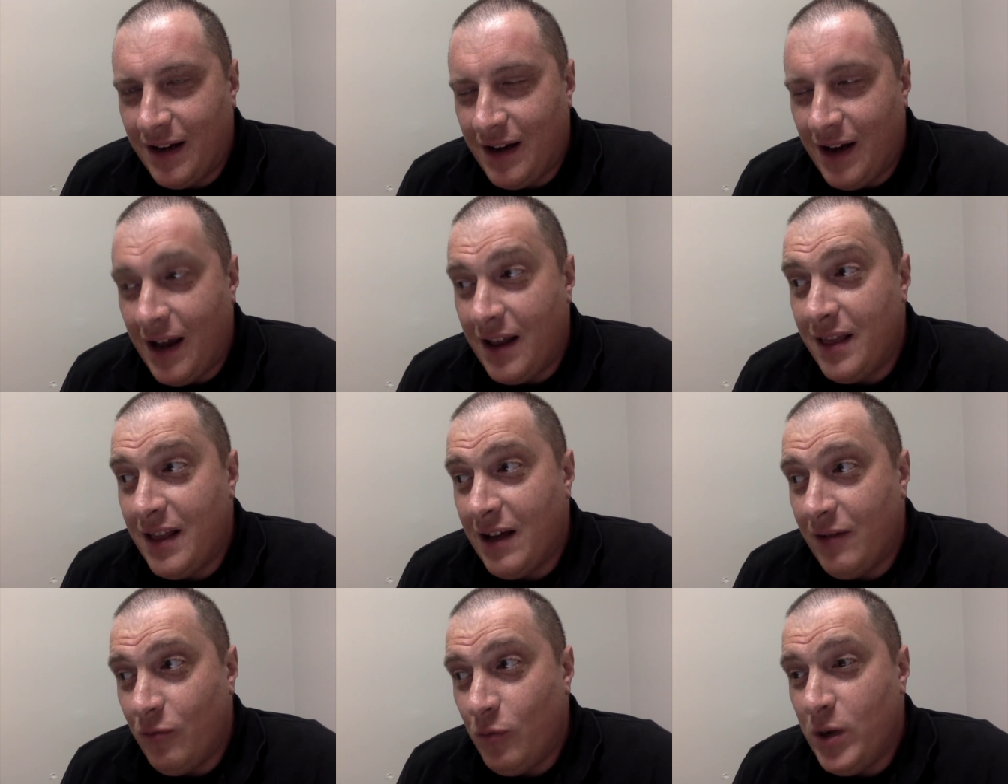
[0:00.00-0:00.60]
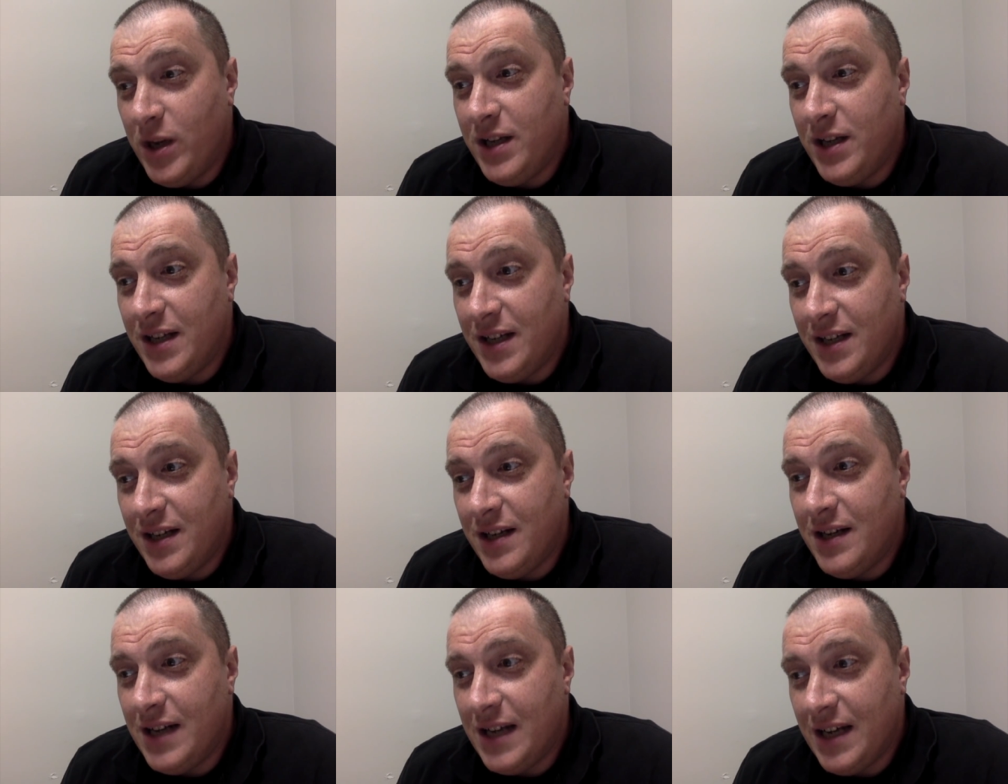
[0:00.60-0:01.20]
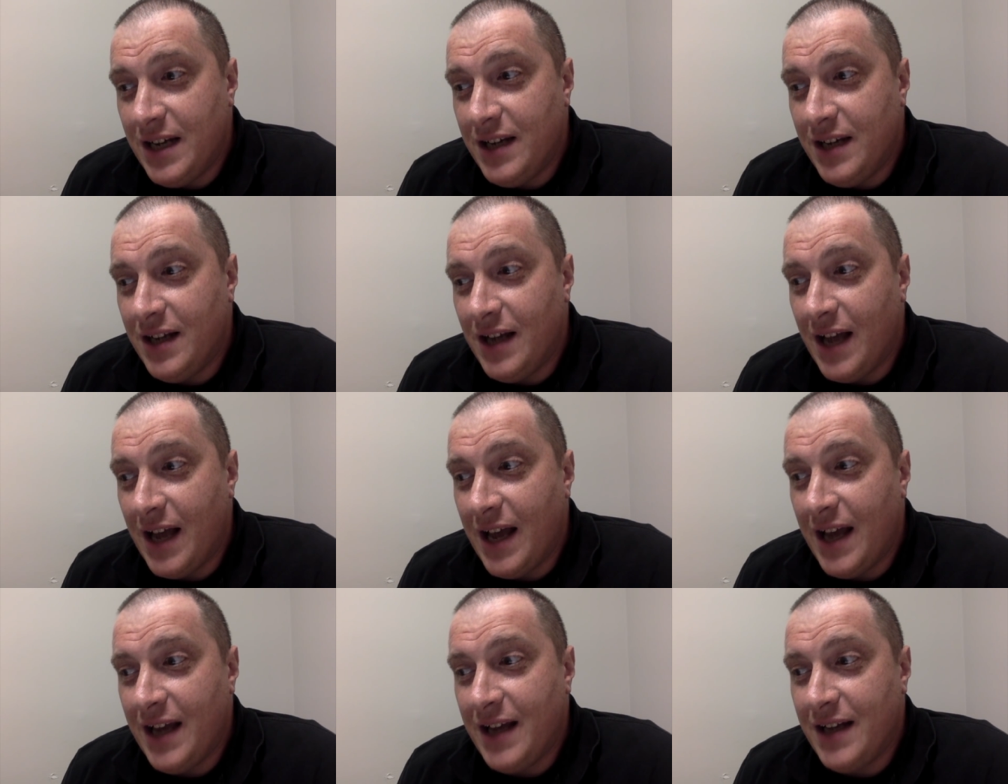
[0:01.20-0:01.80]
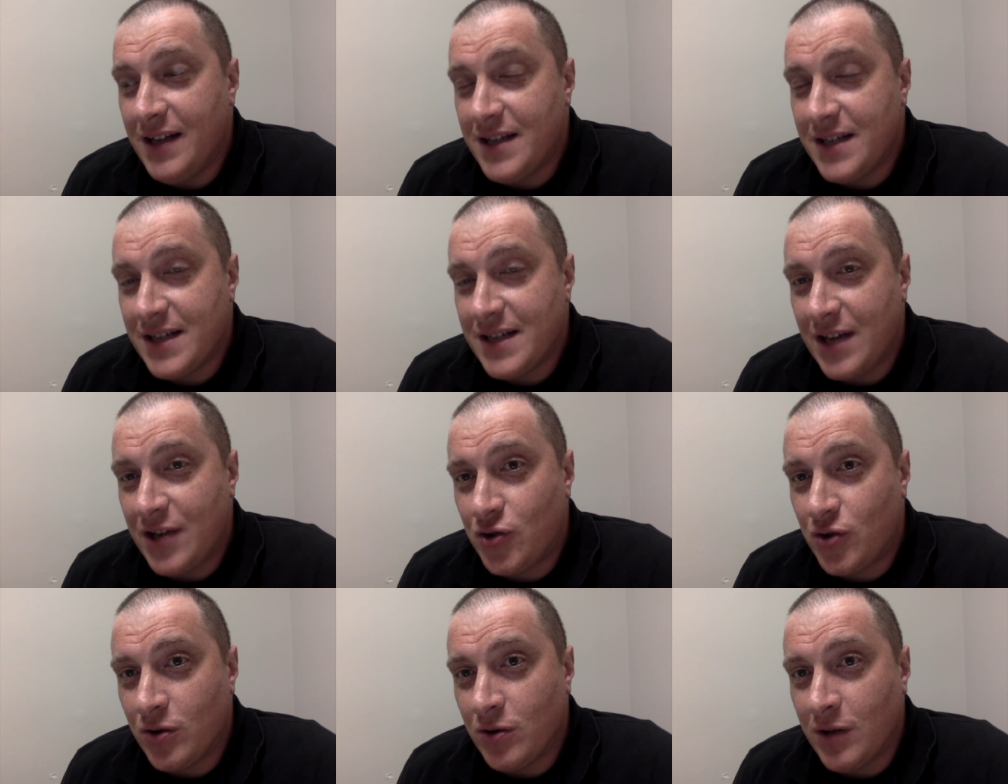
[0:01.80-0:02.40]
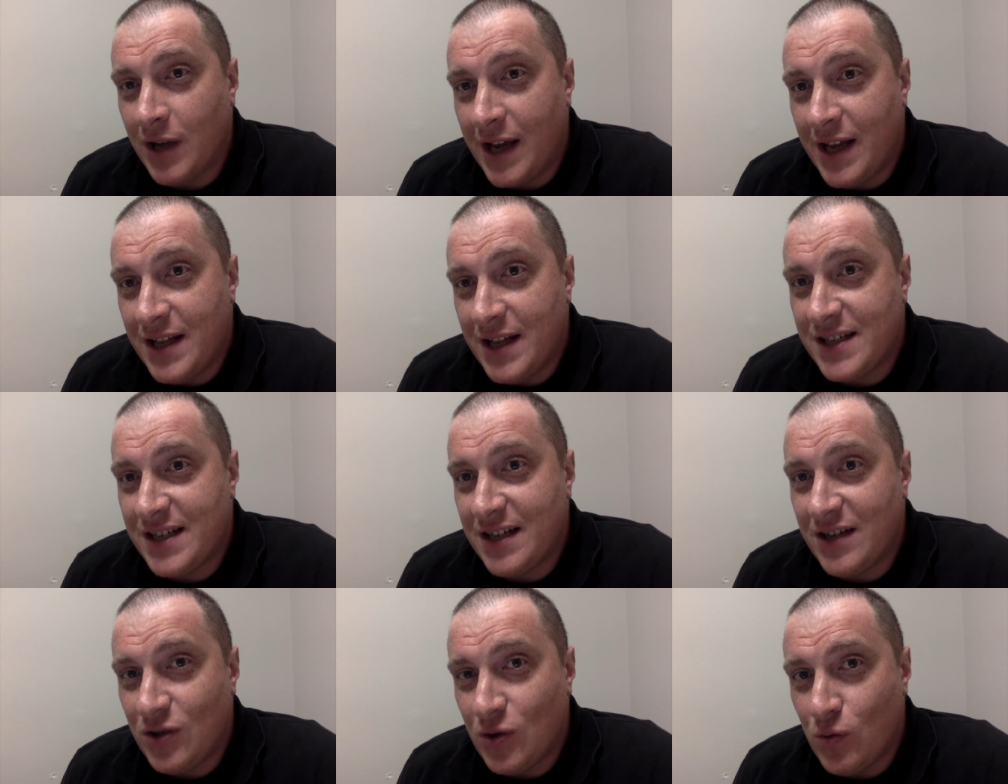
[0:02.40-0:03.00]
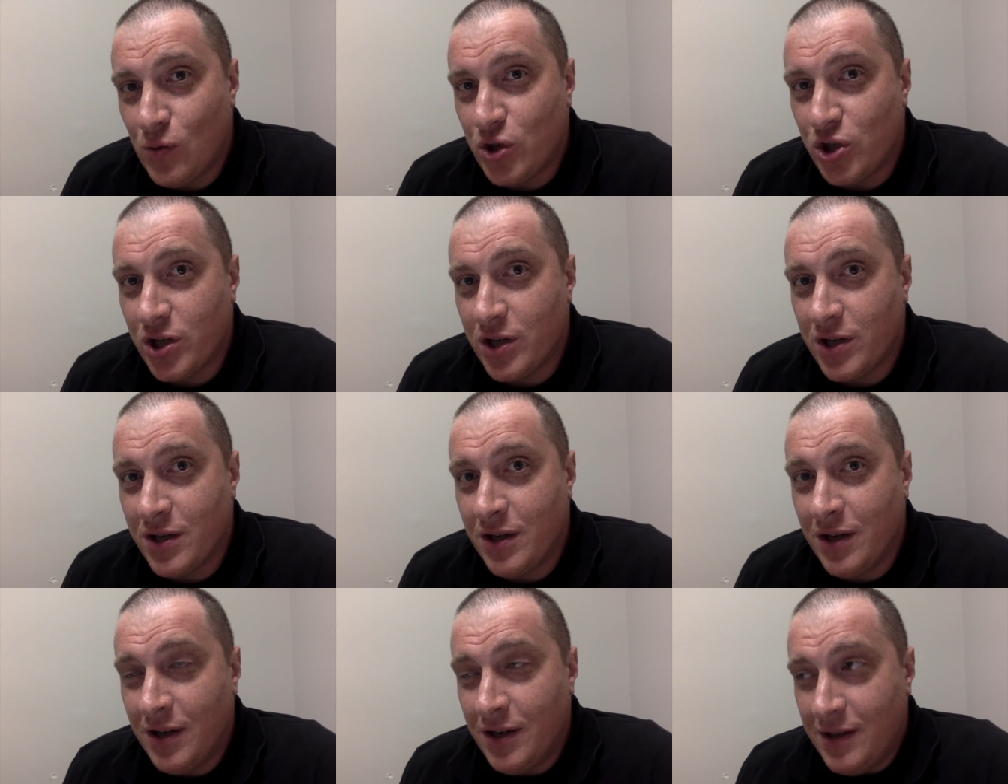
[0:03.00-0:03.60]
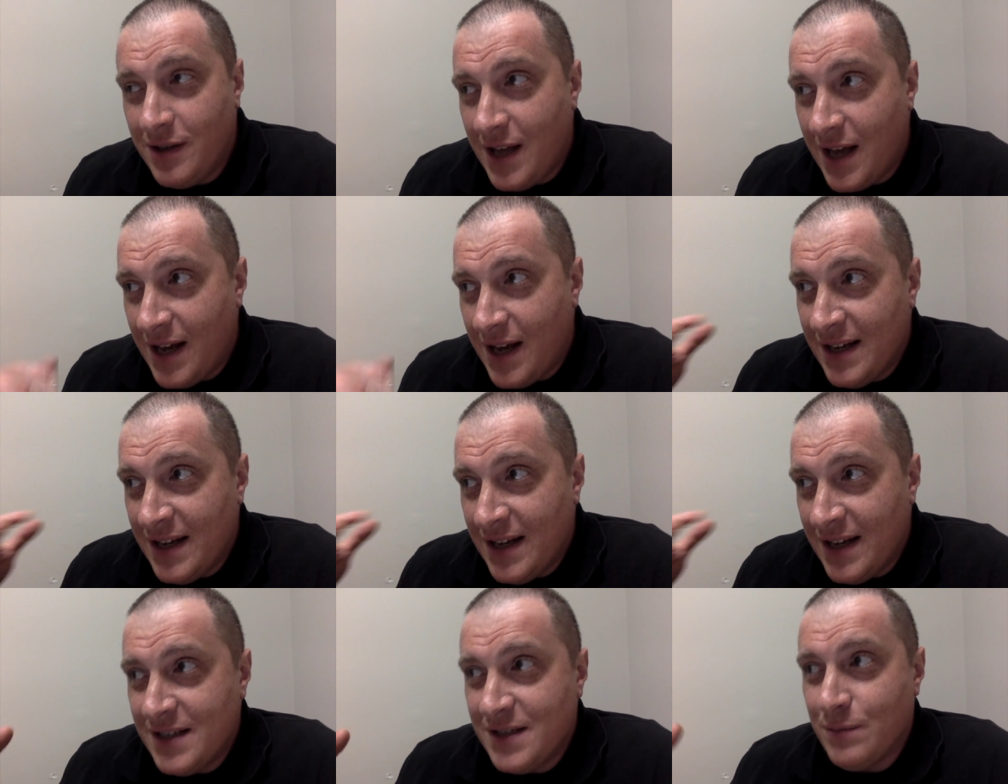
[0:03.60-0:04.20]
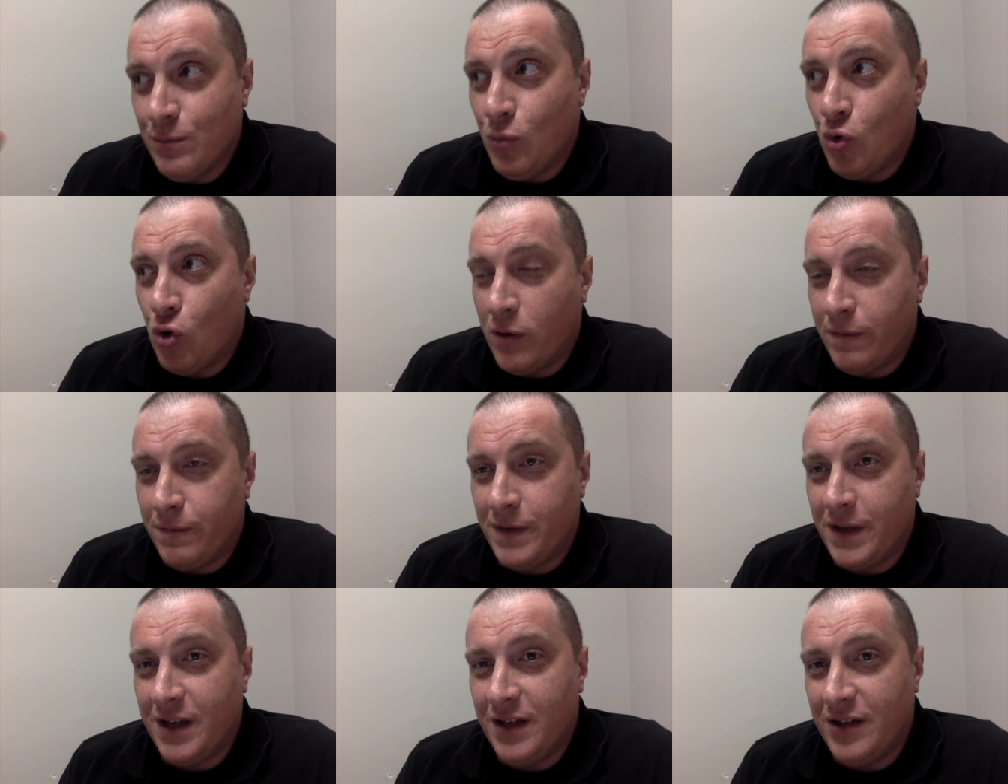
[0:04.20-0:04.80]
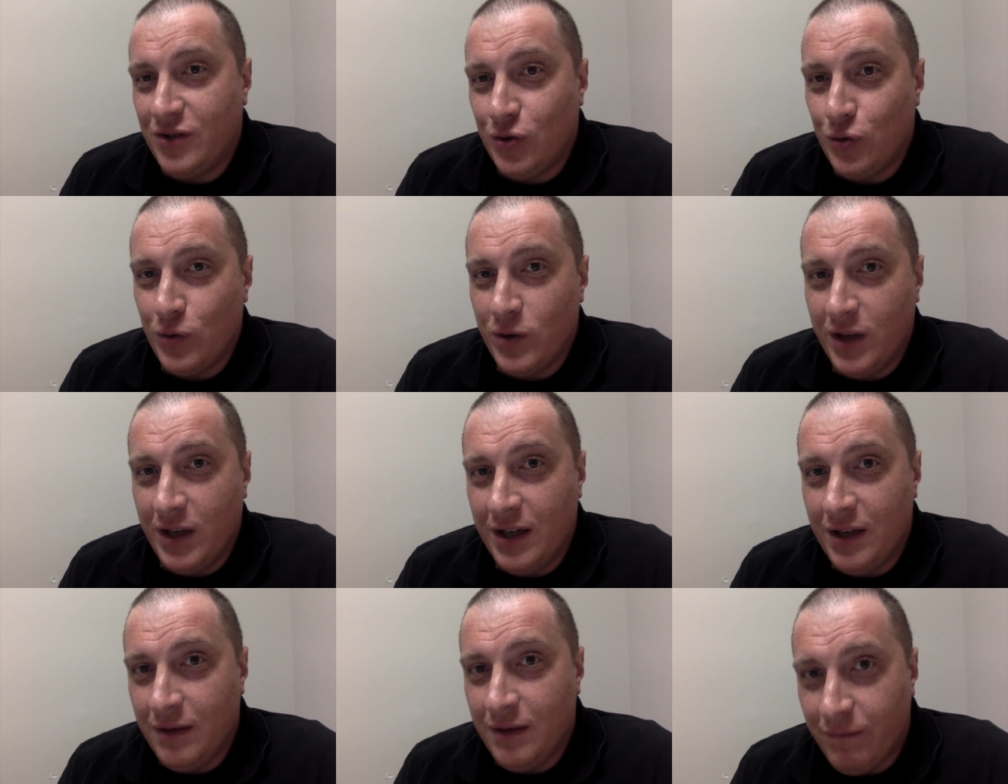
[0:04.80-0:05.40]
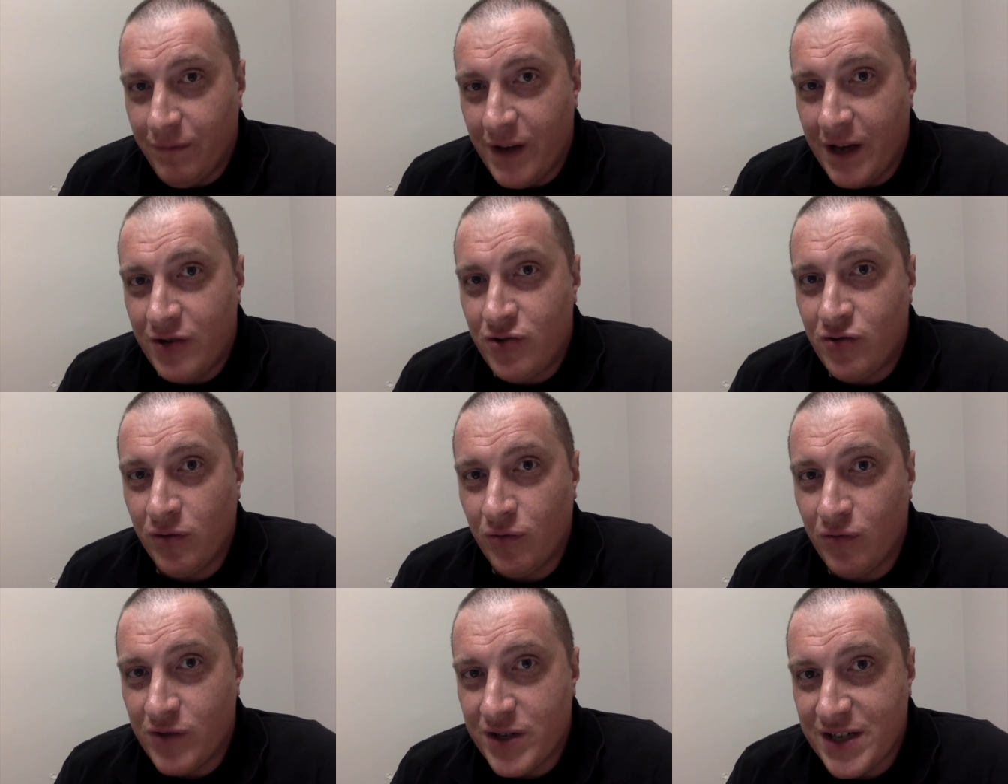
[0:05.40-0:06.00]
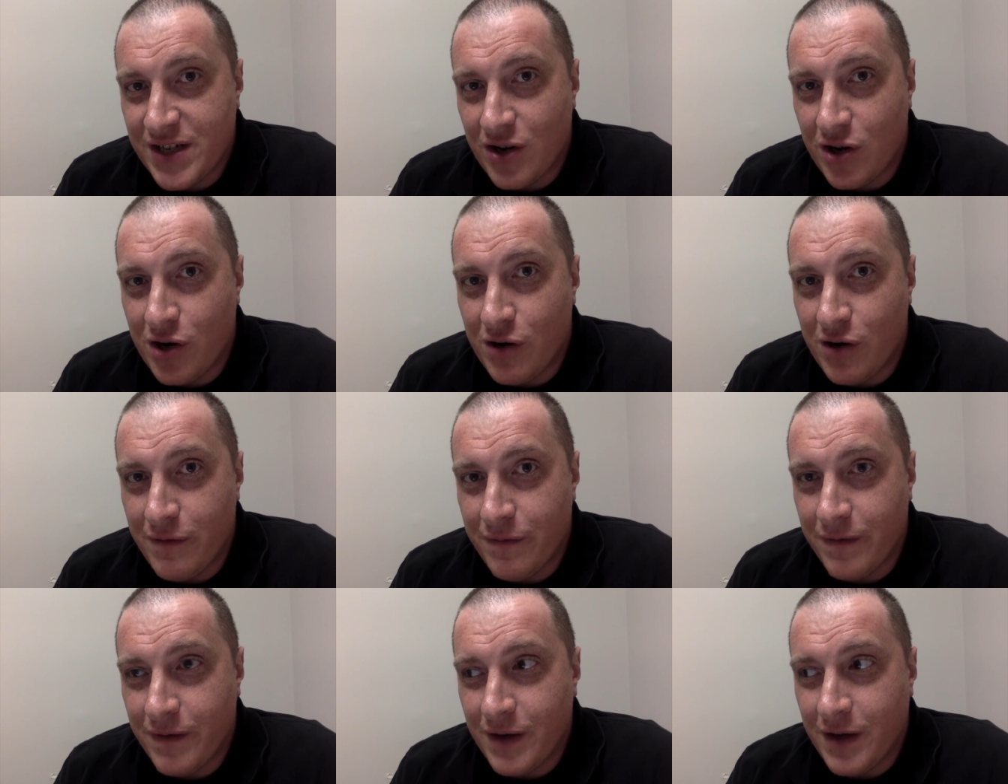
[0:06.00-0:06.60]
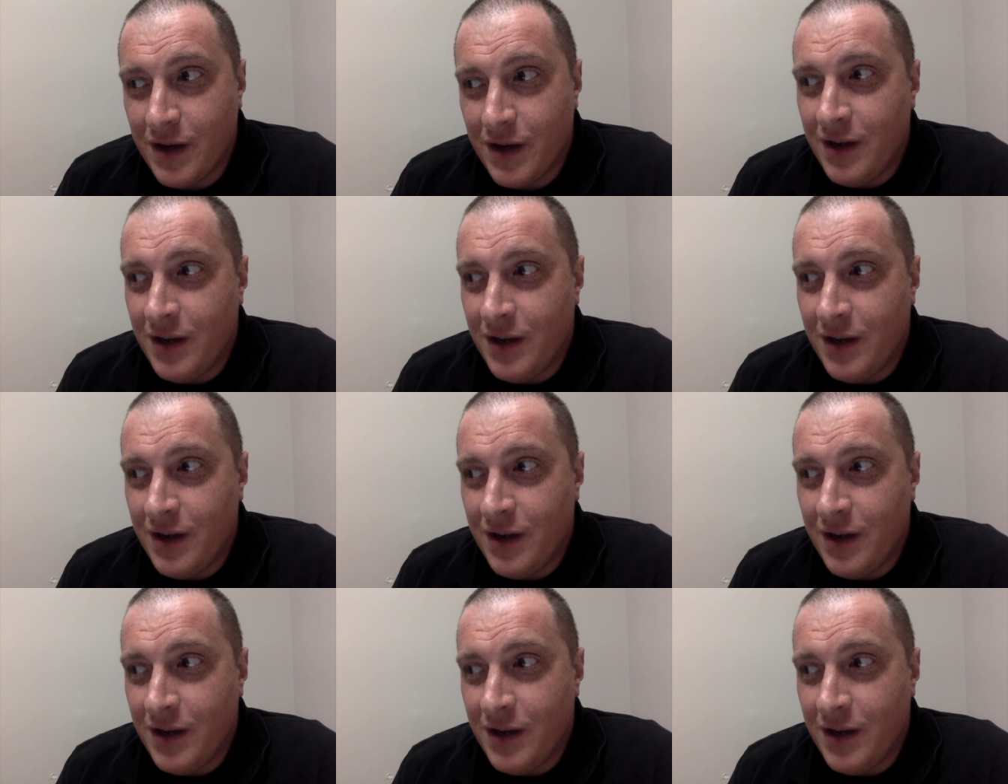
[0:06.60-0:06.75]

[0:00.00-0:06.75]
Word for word: and that we did need a central institution that has morphed into the Federal Reserve